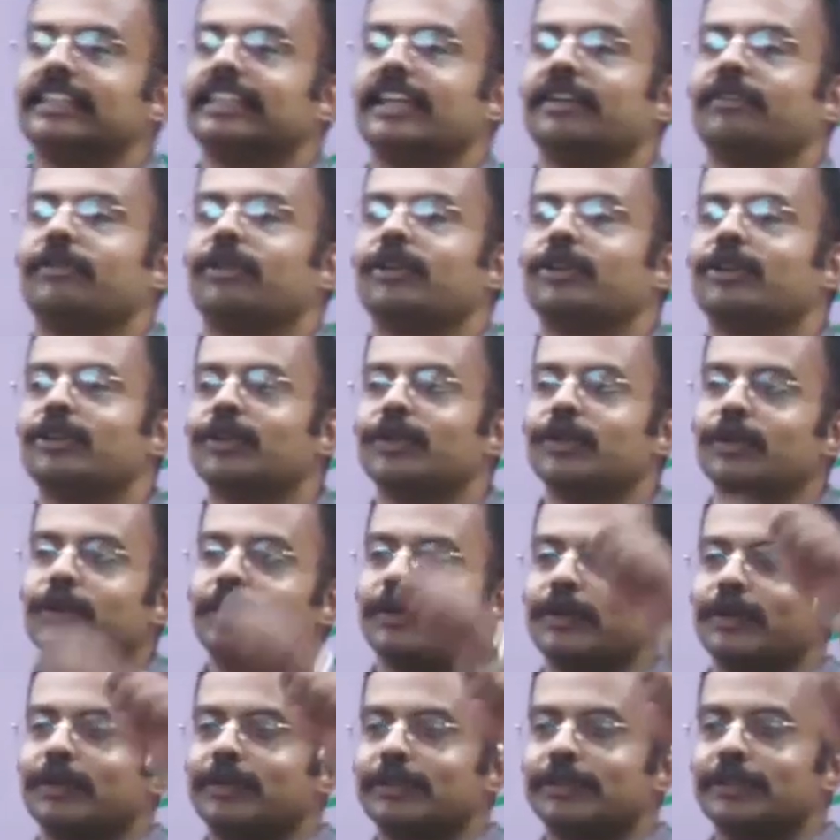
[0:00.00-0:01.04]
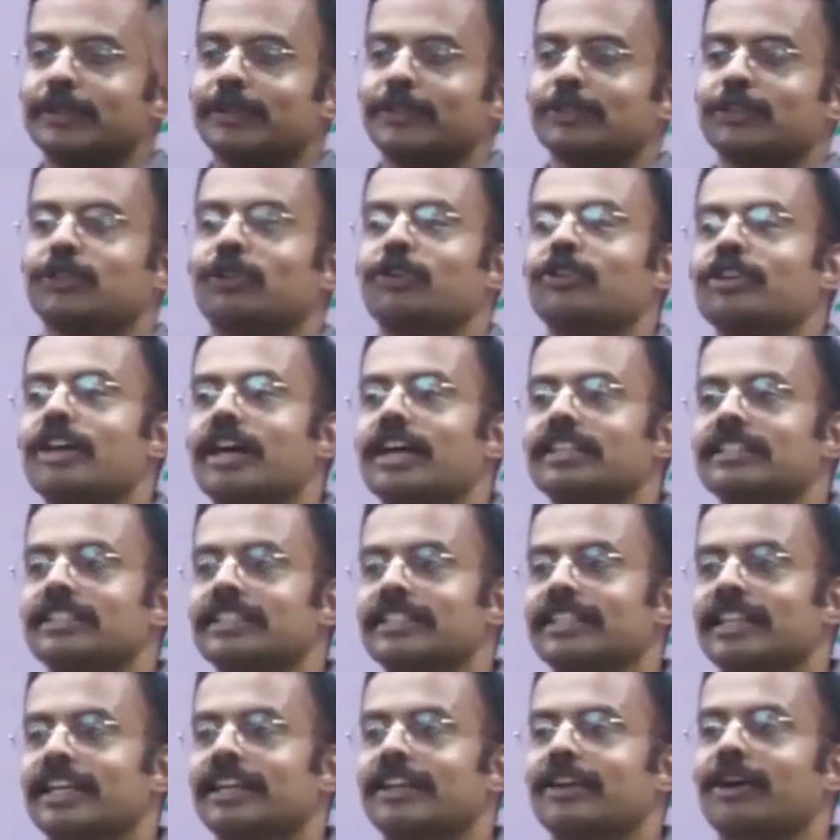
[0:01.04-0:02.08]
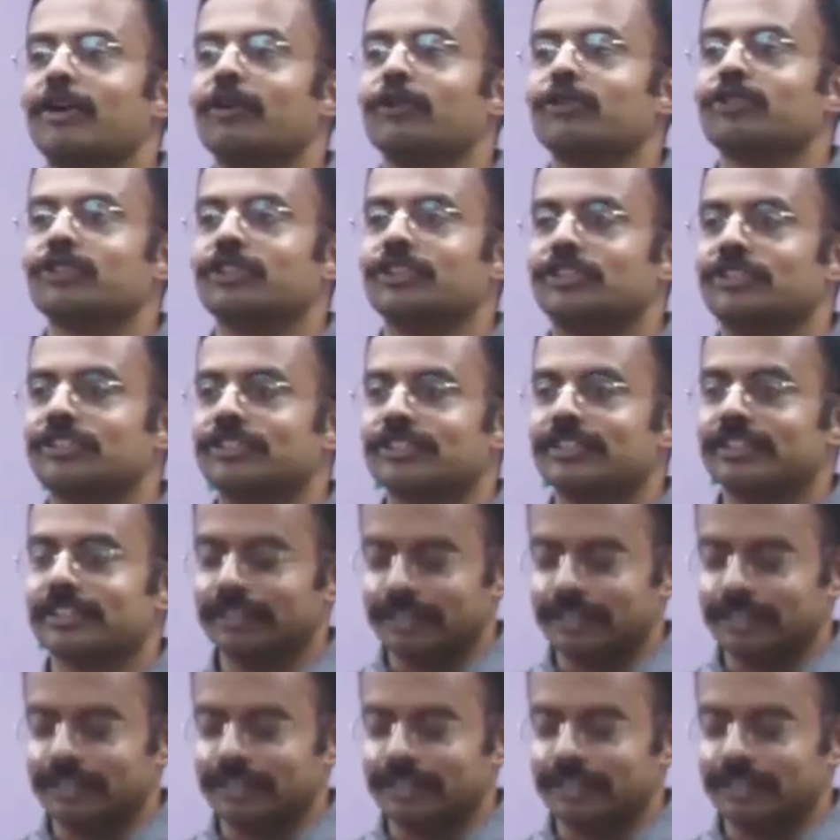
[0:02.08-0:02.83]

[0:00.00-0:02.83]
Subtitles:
they want to showcase in their houses